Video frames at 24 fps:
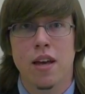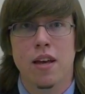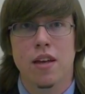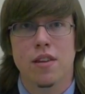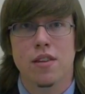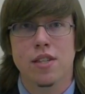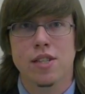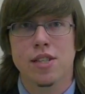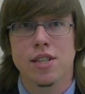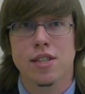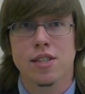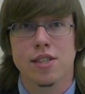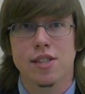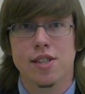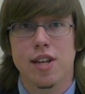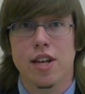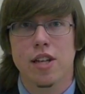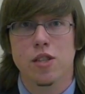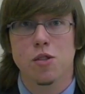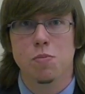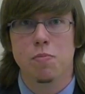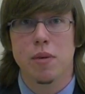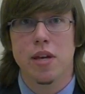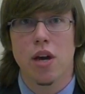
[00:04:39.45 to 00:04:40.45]
This
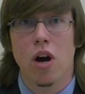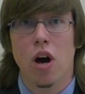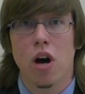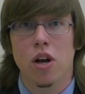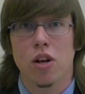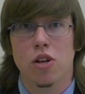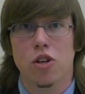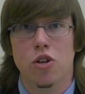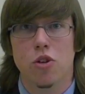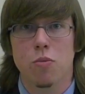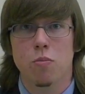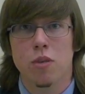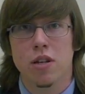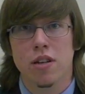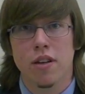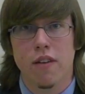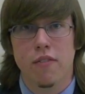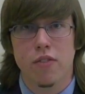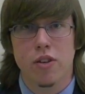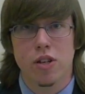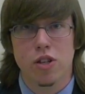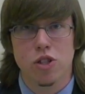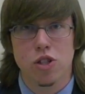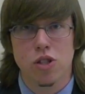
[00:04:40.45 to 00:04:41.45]
extends beyond human
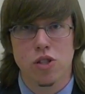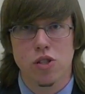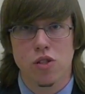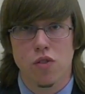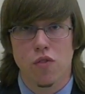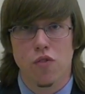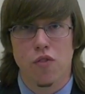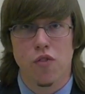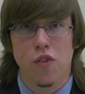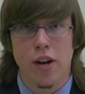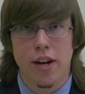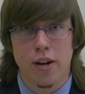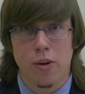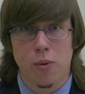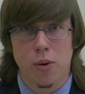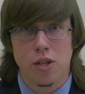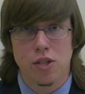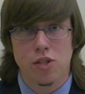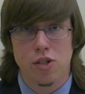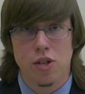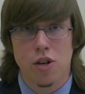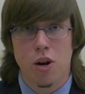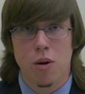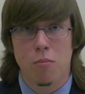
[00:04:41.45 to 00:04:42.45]
definitions of
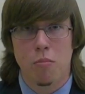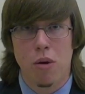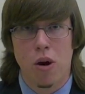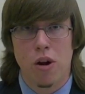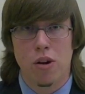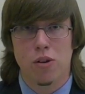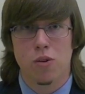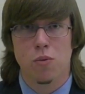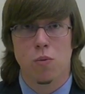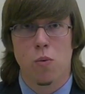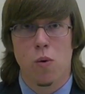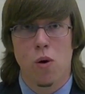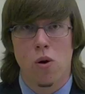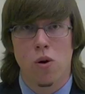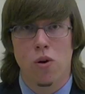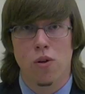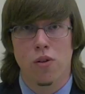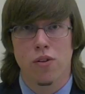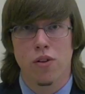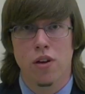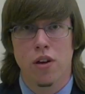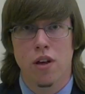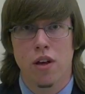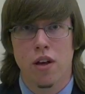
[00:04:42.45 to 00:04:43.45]
fragrance in our modern
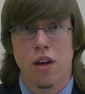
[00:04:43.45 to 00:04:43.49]
world.